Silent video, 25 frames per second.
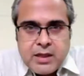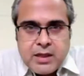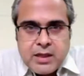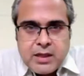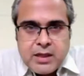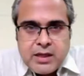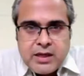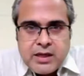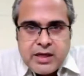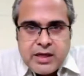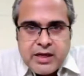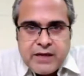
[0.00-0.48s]

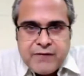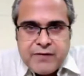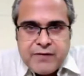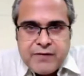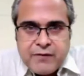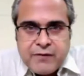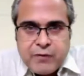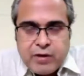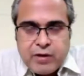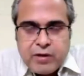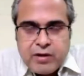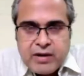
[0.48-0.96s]
If you're for a
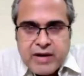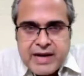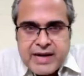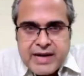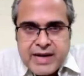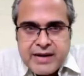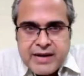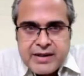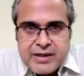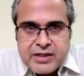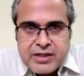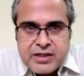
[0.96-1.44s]
right-handed
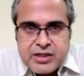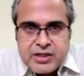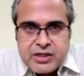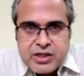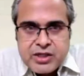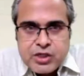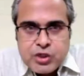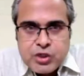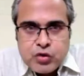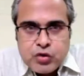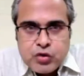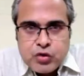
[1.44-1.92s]
surgeon,
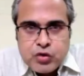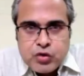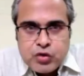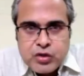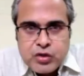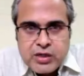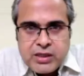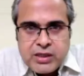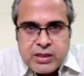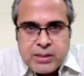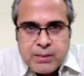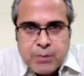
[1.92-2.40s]
usually the
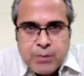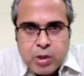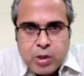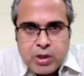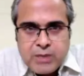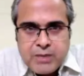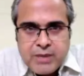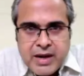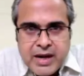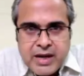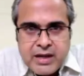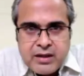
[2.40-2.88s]
bottom
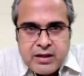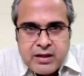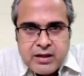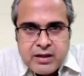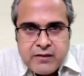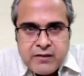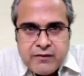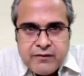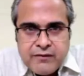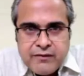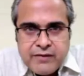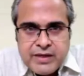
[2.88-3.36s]
hand
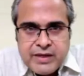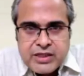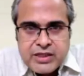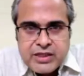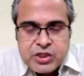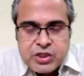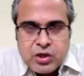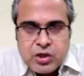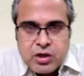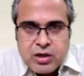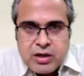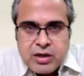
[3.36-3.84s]
is
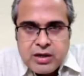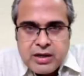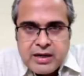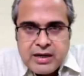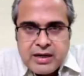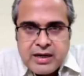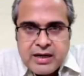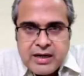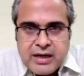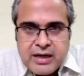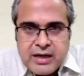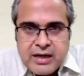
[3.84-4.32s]
your
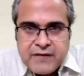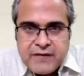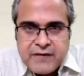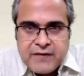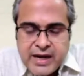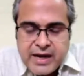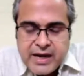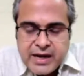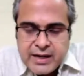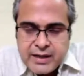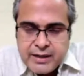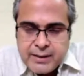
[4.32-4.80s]
left hand,
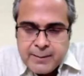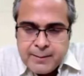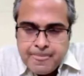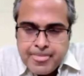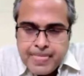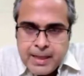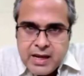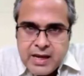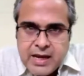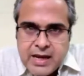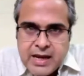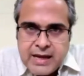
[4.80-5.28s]

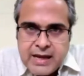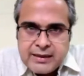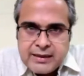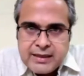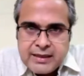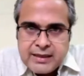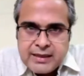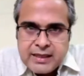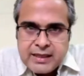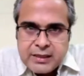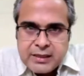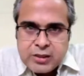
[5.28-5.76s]
and the
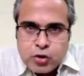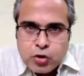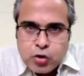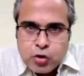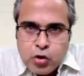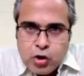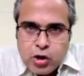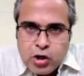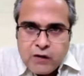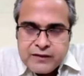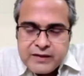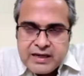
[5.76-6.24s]
role of the
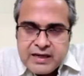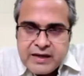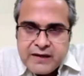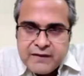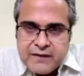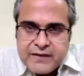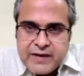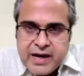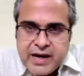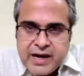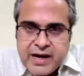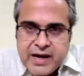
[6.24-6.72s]
left hand
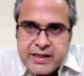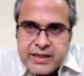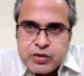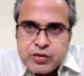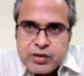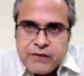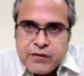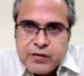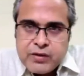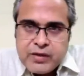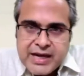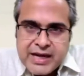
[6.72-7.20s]
is to give
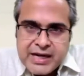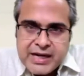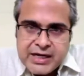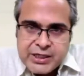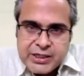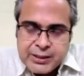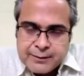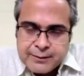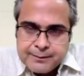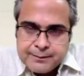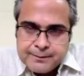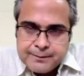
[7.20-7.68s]
you
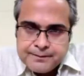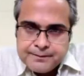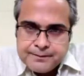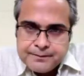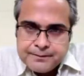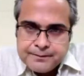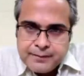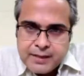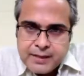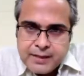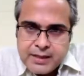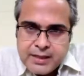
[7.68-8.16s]
direction,
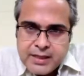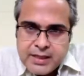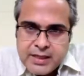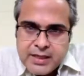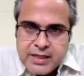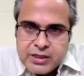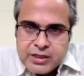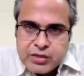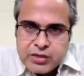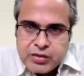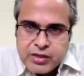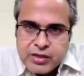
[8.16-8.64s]

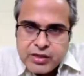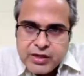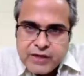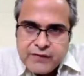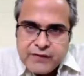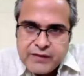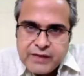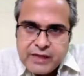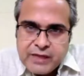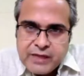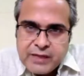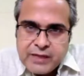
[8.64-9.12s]
is to give
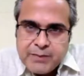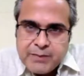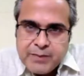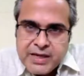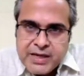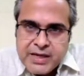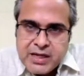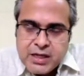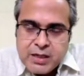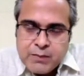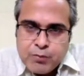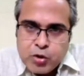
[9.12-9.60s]
that pedicle
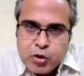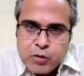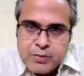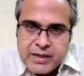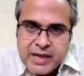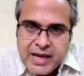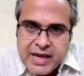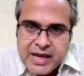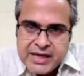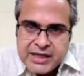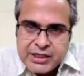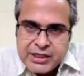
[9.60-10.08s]
probe
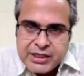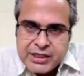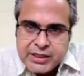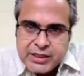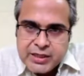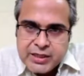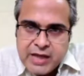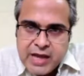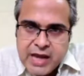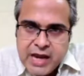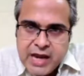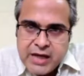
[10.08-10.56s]
direction
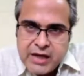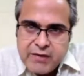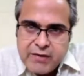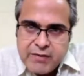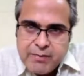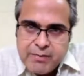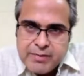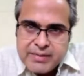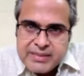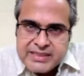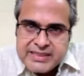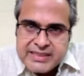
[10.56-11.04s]
and
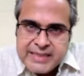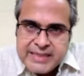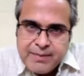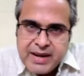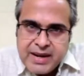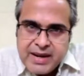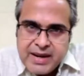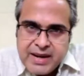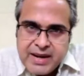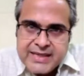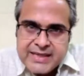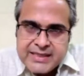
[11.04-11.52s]

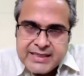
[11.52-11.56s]
stabilize it.